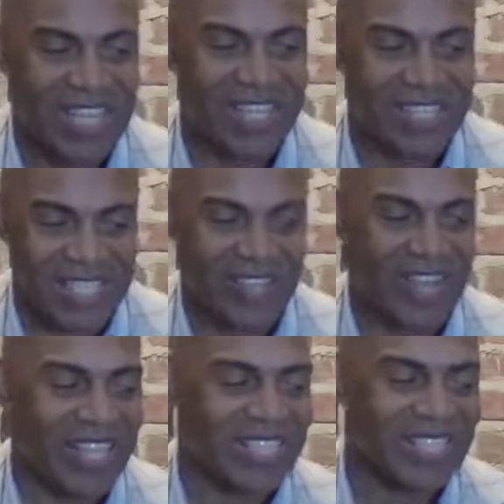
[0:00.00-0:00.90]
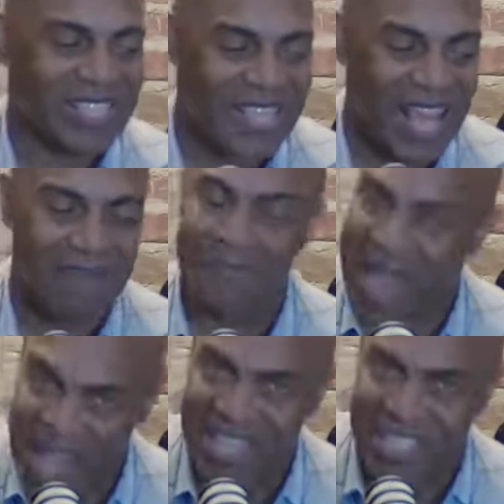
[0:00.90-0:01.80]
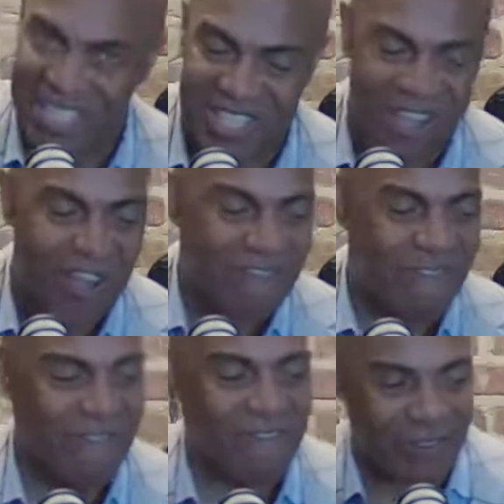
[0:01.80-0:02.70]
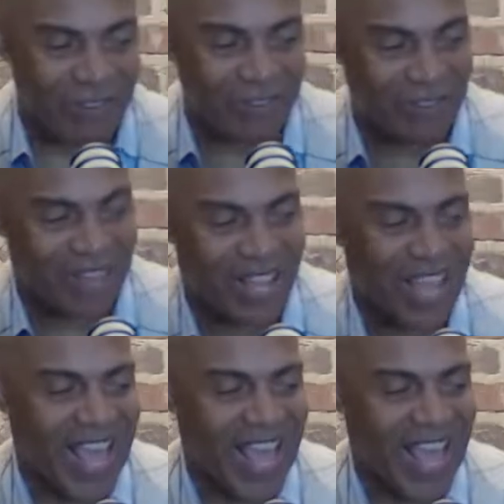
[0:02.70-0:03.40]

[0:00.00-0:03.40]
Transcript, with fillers: he still has the same passion for food